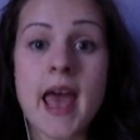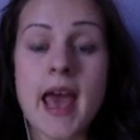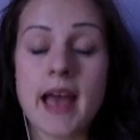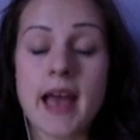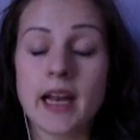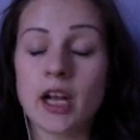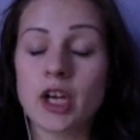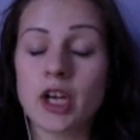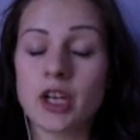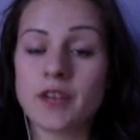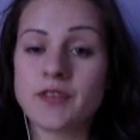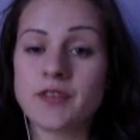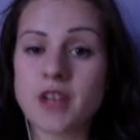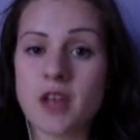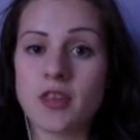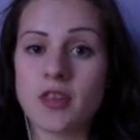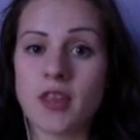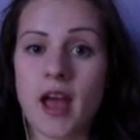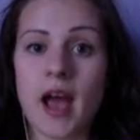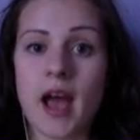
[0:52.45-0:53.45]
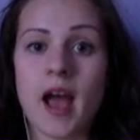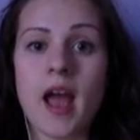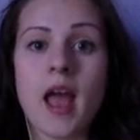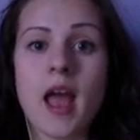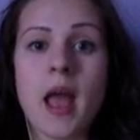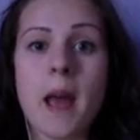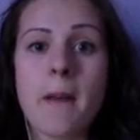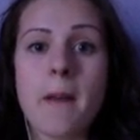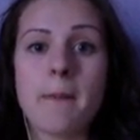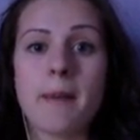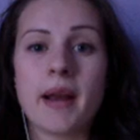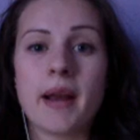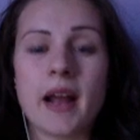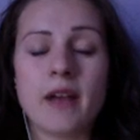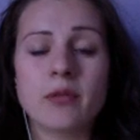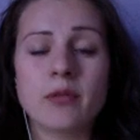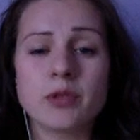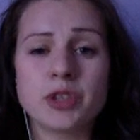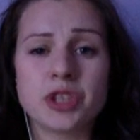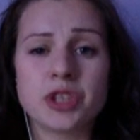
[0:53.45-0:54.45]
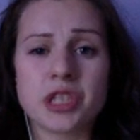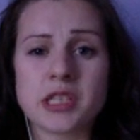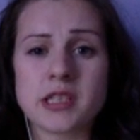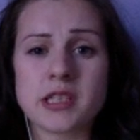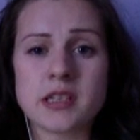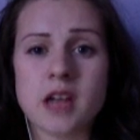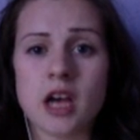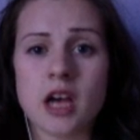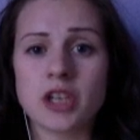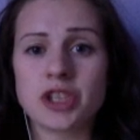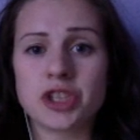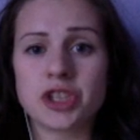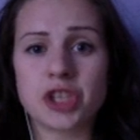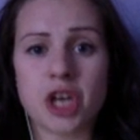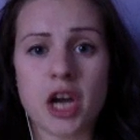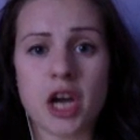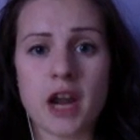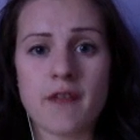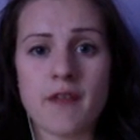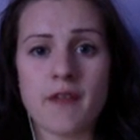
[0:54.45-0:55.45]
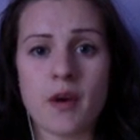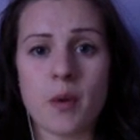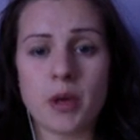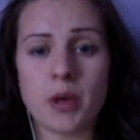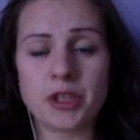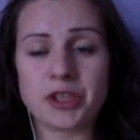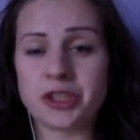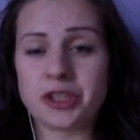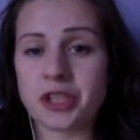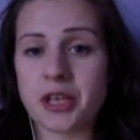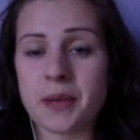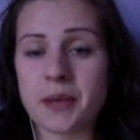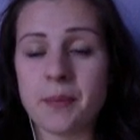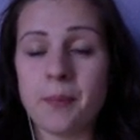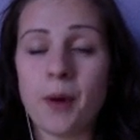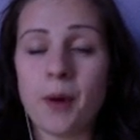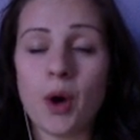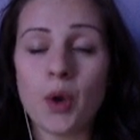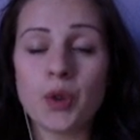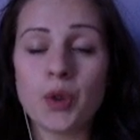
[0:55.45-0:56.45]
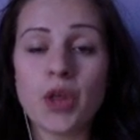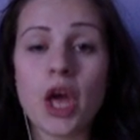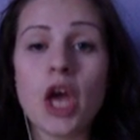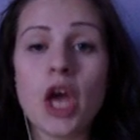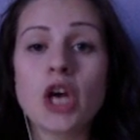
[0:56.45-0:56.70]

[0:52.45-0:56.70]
and I could have done that, but I was just not sure if I wanted to keep both.